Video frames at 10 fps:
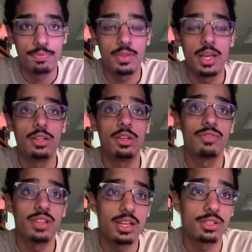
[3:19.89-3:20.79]
and your
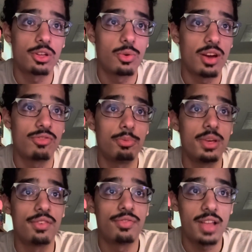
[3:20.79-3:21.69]
velocity graph will be
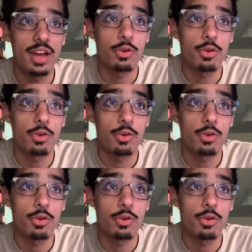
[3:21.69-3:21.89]
a flat